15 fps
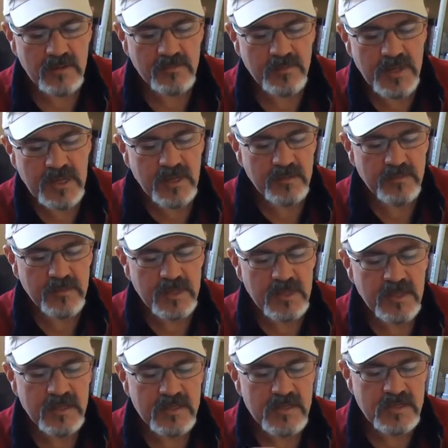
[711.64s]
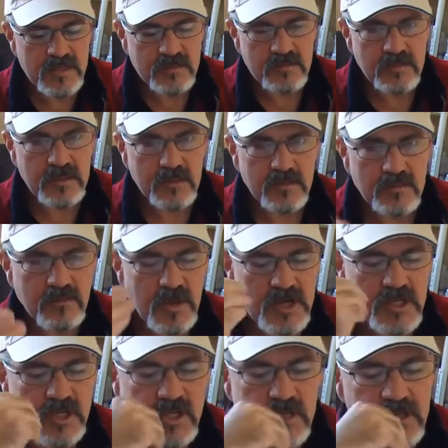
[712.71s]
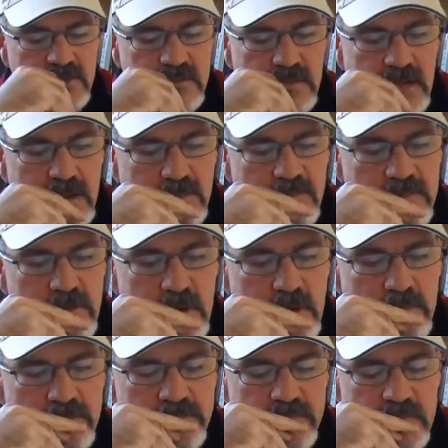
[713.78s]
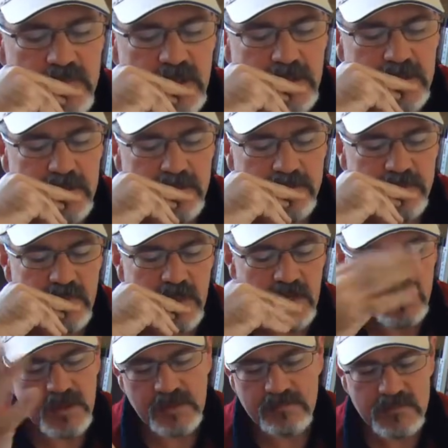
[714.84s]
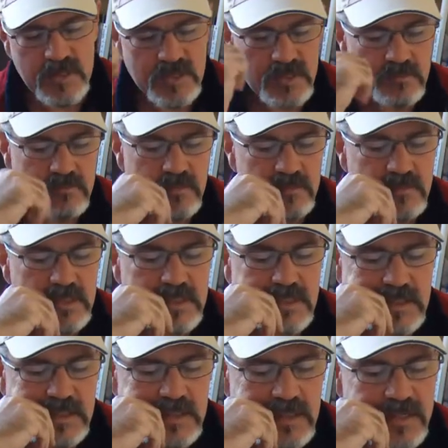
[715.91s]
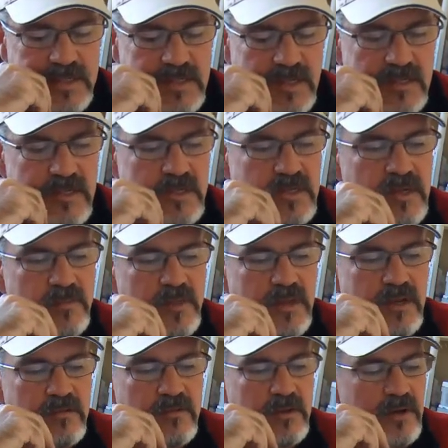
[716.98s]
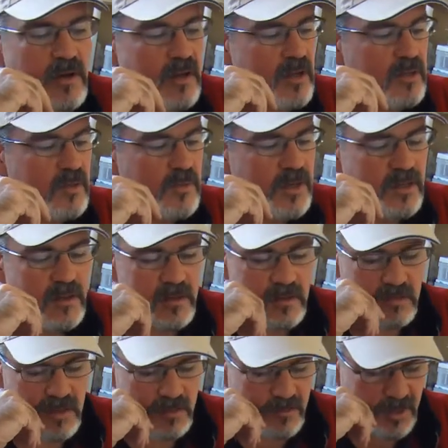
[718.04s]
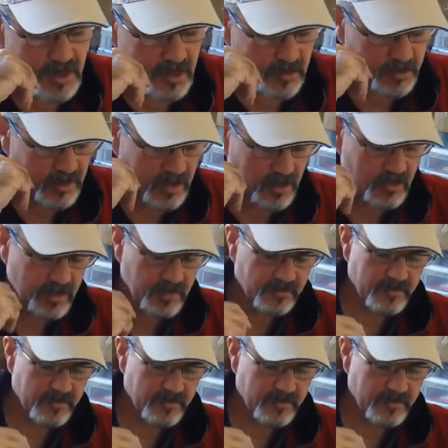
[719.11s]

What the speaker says: being just mushed up foam. Anyway, just like I say, just something I've learned along the way that might help you out